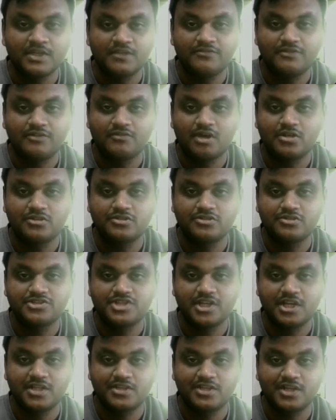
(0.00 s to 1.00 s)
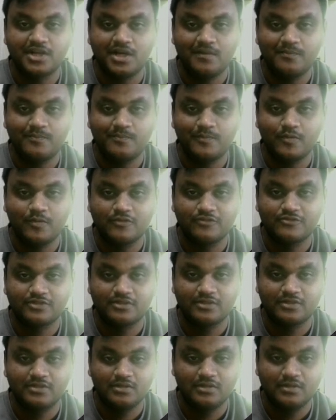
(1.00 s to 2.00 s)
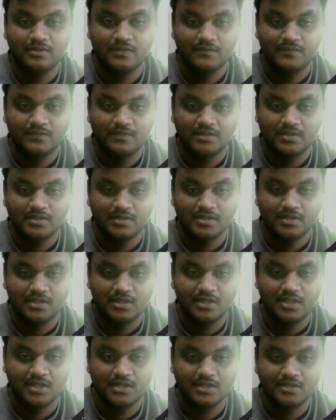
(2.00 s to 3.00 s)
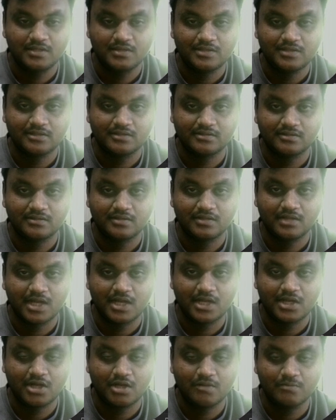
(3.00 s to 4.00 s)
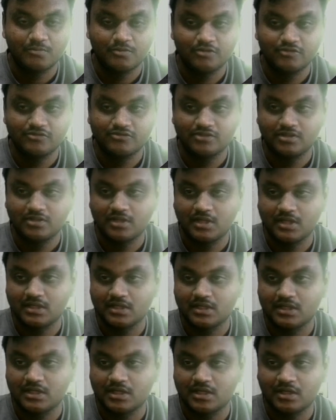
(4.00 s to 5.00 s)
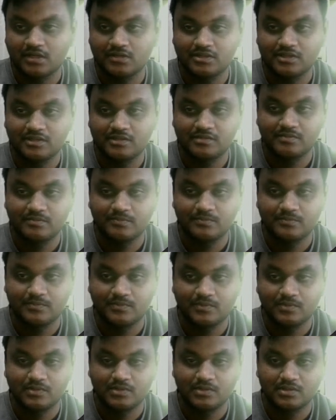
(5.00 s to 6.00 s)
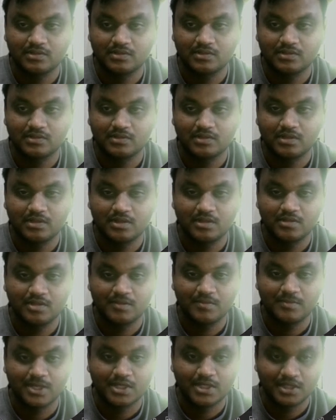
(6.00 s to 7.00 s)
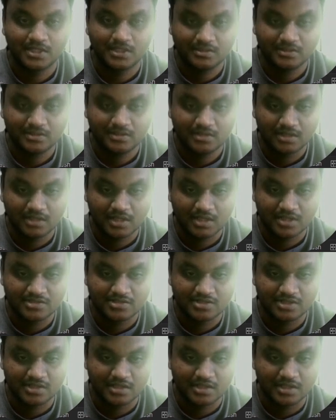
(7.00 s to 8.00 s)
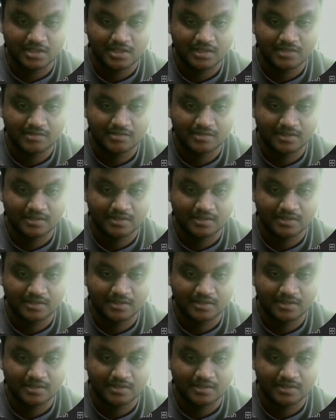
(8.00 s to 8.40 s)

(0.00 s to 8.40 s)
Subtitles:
If you want to check the post here in this get all post, you can click on this, click on the button, you can check here.